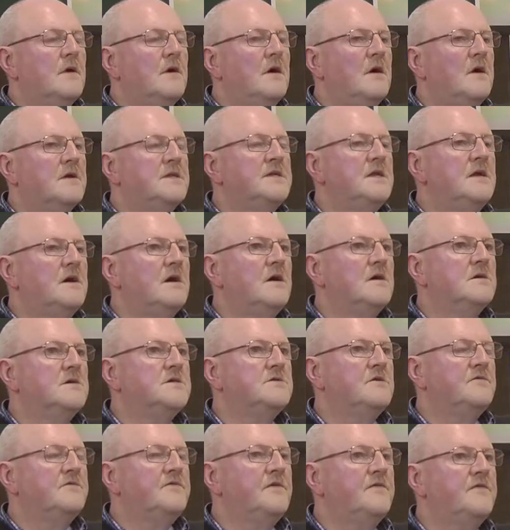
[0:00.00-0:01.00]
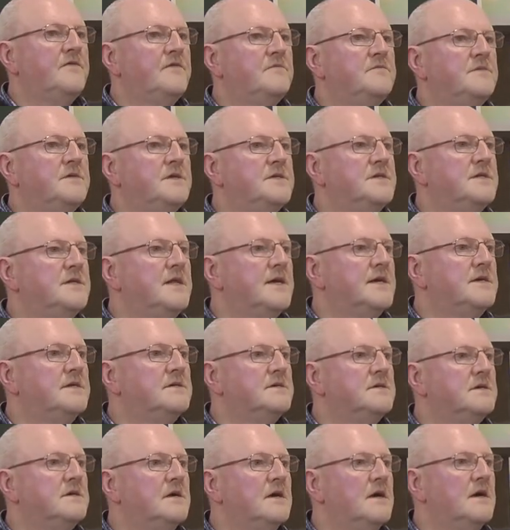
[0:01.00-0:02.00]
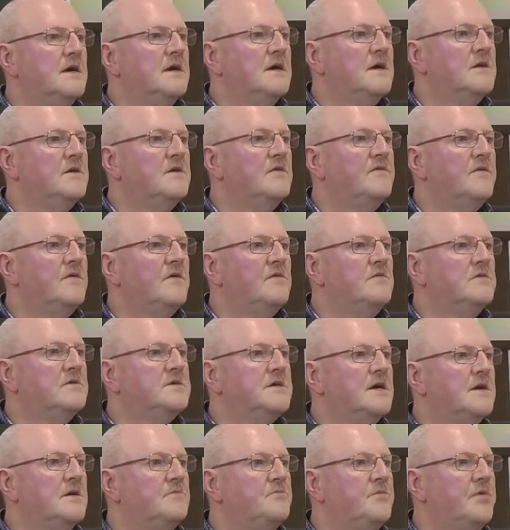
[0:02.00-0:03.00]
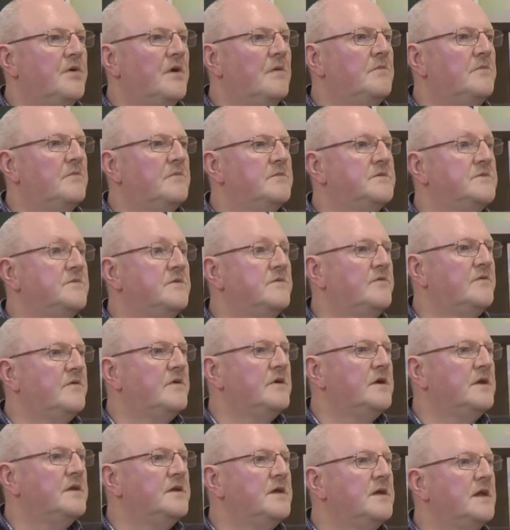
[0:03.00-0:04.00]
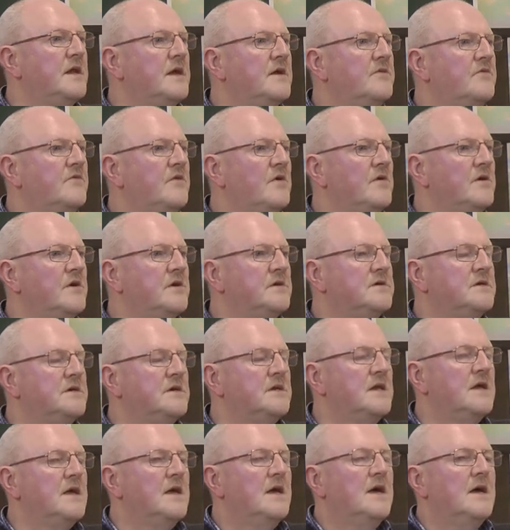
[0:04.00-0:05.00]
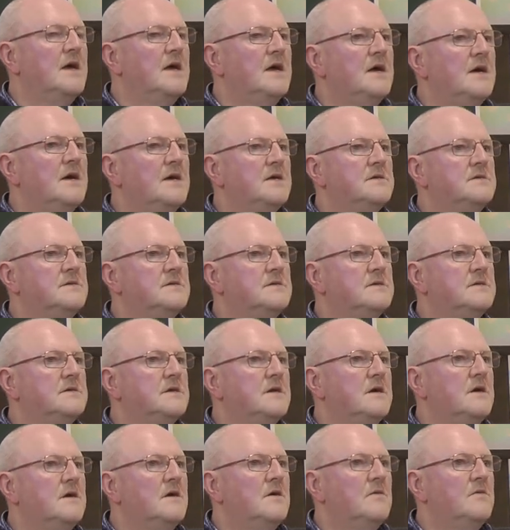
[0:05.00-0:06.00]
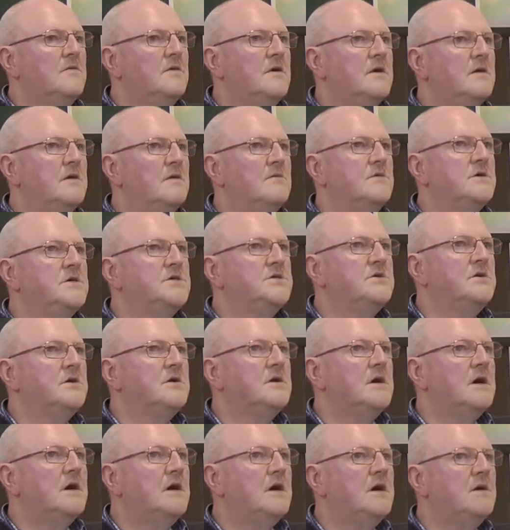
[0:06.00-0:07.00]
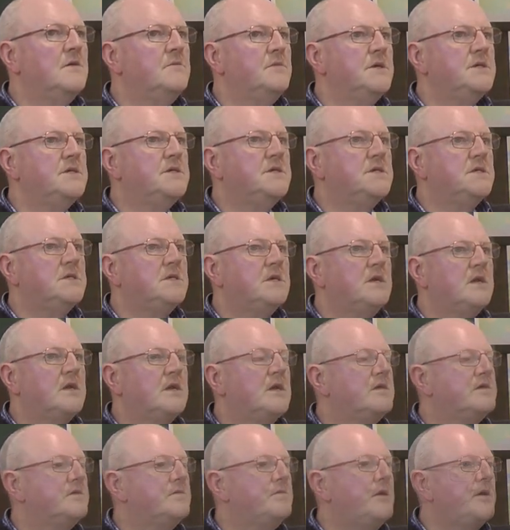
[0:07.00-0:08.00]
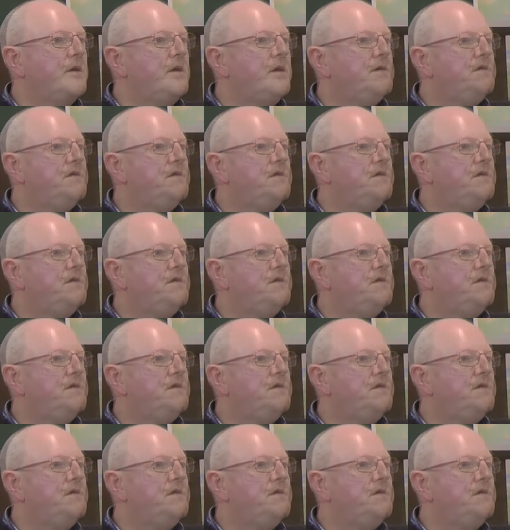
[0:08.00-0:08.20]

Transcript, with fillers: I, I suffer from dyslexia and I've always had problems with reading and writing and when I was younger I missed a lot of my